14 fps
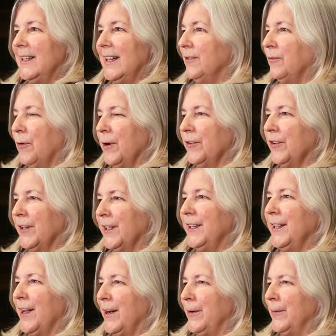Unfortunately,
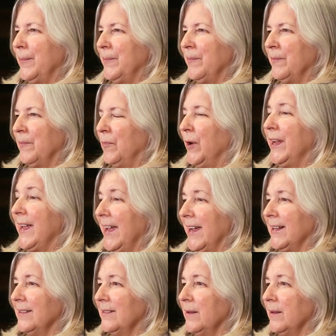no, we can't.